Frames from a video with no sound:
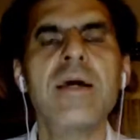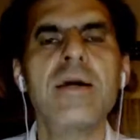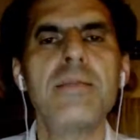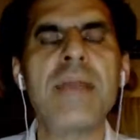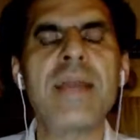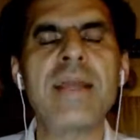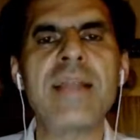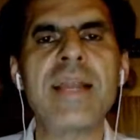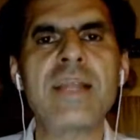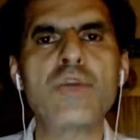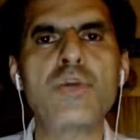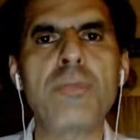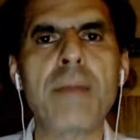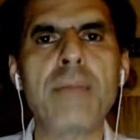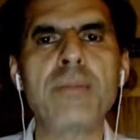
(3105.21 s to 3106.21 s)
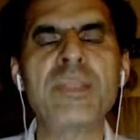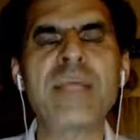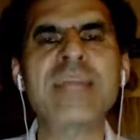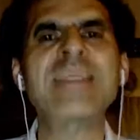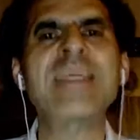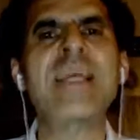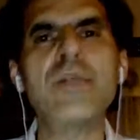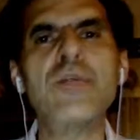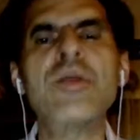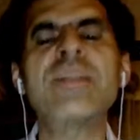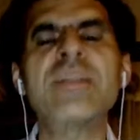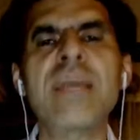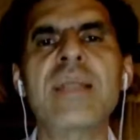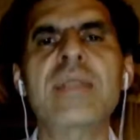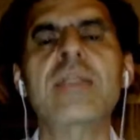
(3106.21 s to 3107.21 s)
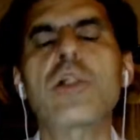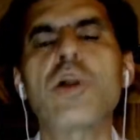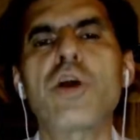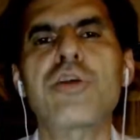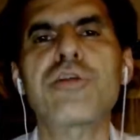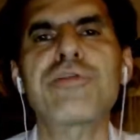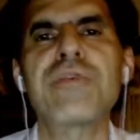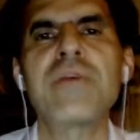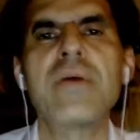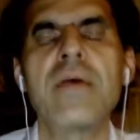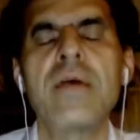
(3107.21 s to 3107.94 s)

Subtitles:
NATO members, has irritated a lot of